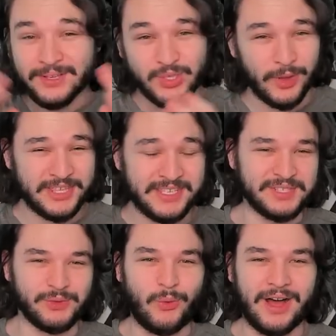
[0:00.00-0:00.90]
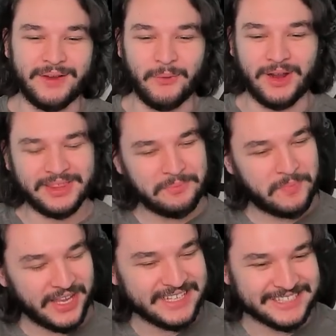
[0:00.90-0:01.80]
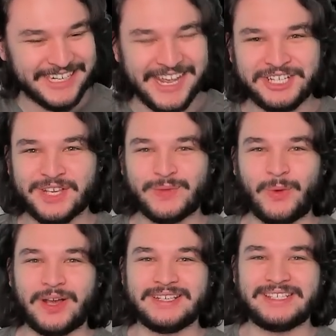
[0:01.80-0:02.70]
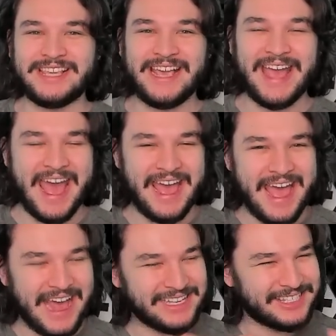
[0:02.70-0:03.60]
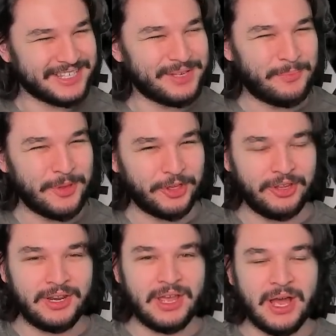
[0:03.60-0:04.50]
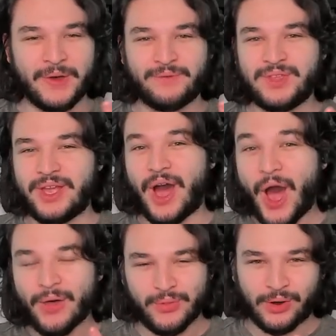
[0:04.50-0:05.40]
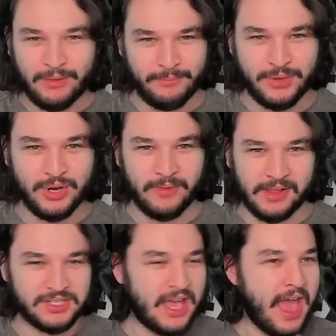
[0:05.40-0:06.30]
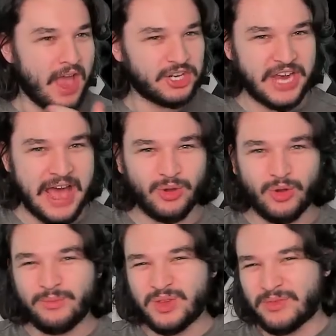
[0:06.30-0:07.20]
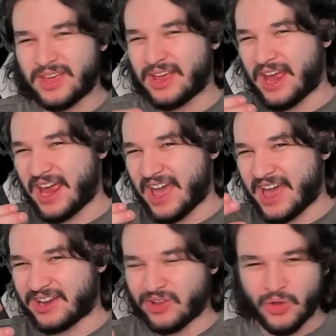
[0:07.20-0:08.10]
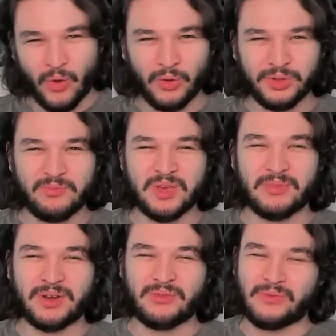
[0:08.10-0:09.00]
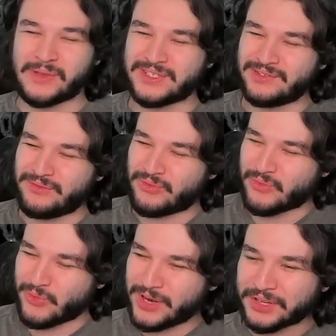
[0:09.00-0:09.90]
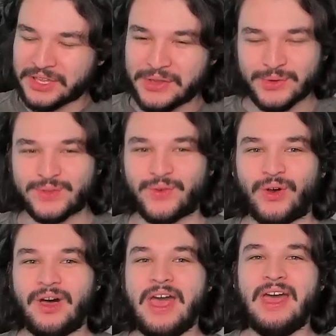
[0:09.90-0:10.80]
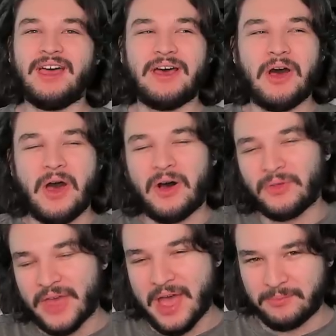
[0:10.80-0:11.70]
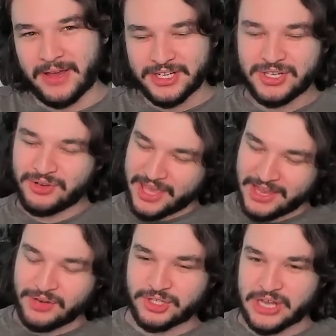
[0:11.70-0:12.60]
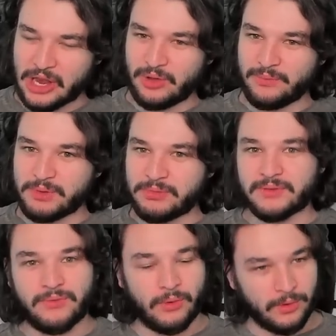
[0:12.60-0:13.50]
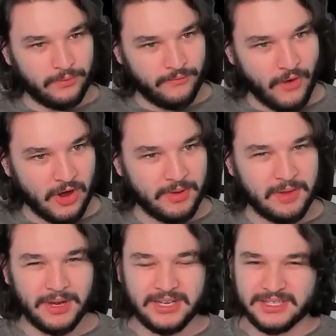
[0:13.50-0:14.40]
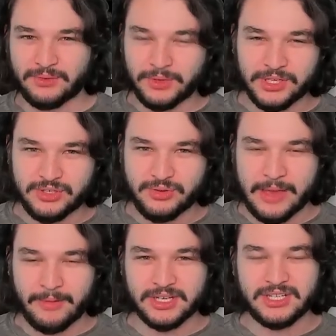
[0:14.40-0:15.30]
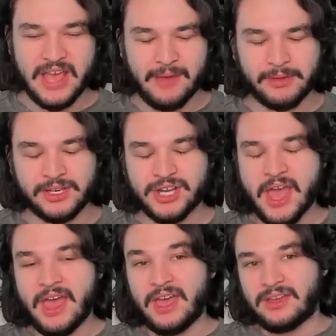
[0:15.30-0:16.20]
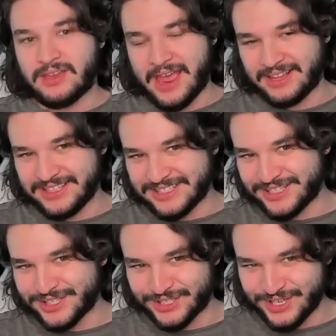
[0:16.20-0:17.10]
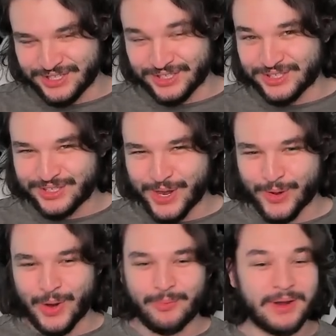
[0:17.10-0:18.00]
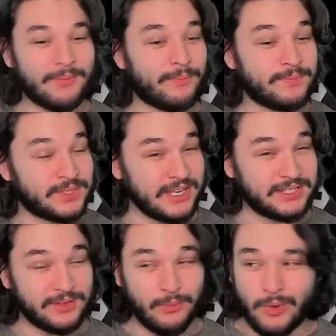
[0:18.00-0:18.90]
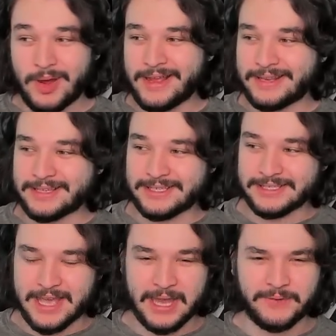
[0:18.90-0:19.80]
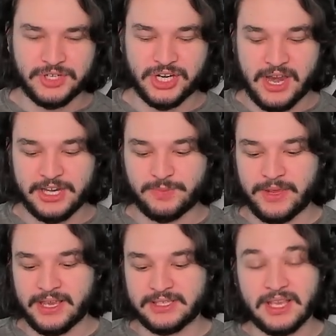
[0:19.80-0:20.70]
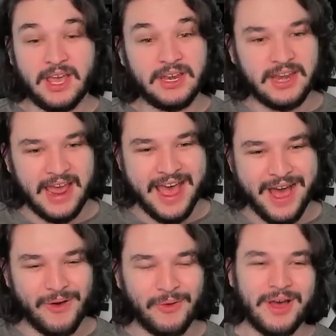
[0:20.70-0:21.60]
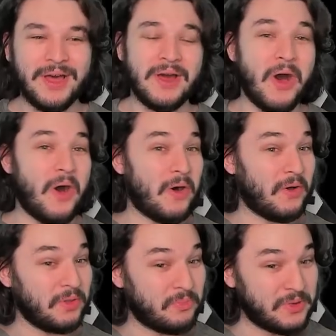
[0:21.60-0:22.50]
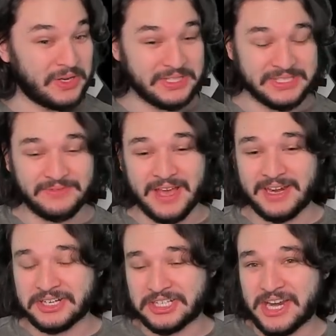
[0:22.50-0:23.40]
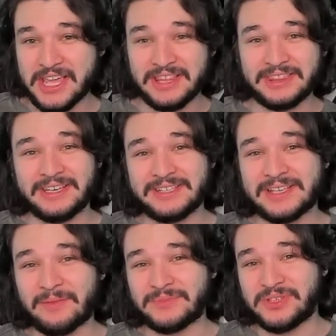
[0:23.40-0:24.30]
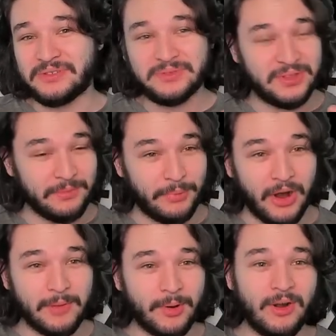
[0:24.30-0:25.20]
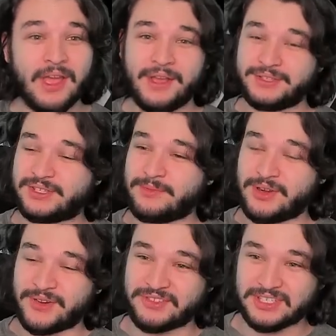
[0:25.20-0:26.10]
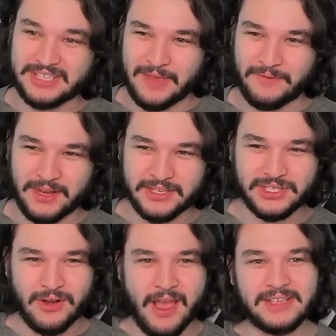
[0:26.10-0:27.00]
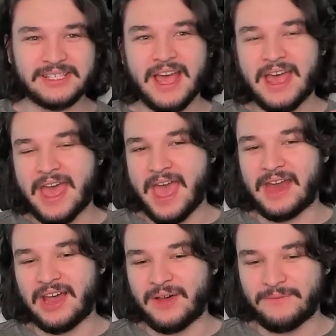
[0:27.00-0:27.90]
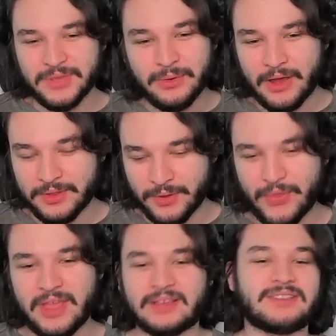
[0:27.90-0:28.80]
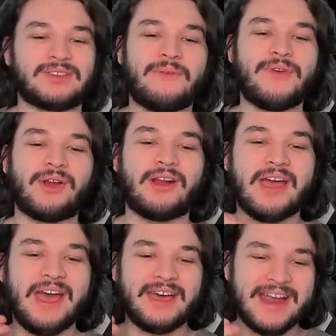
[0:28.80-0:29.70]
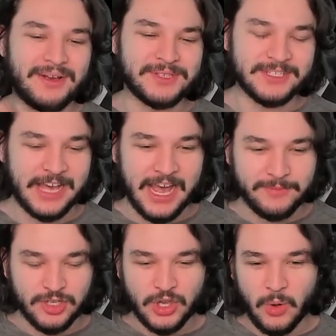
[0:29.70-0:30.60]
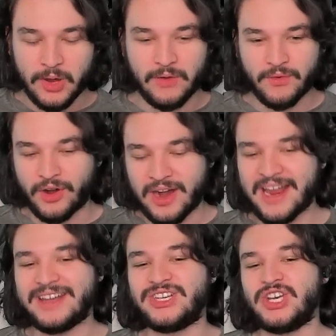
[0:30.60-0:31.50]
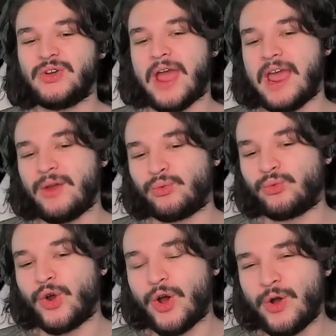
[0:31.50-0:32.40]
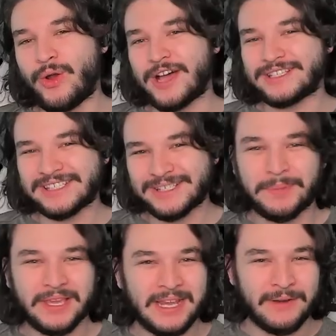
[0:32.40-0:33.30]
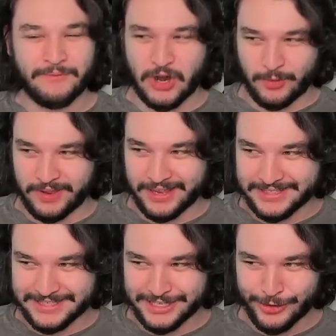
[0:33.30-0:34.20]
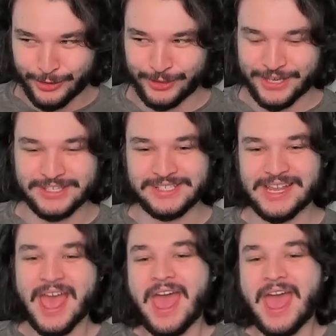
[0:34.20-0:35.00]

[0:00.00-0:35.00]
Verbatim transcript: So with season one, one of the biggest changes was the accessibility of the other imbuements. Shadow Imbuement and Cold Imbuement wasn't really useful all that much. You can use Shadow Imbuement for farming, but it doesn't really do that much damage, at least in season zero. But in season one, this has kind of changed because now all the builds have kind of shaken things up due to the Barber, some nerfs to Siphoning Strikes, and a few other things. So I figured now's the time to go over and do a Rogue speed farming tier list.